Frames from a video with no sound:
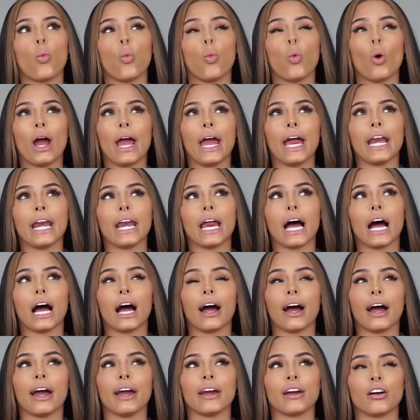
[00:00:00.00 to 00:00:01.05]
when
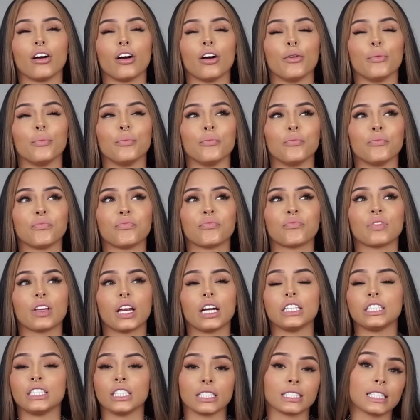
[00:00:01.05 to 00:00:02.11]
I
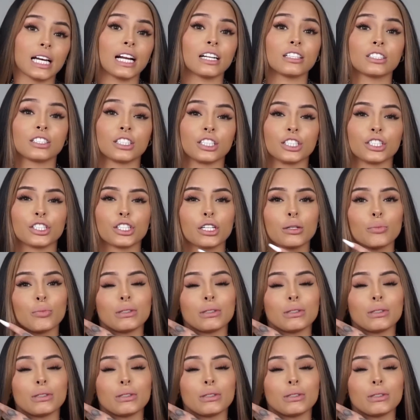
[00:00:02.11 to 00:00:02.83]
just had surgery.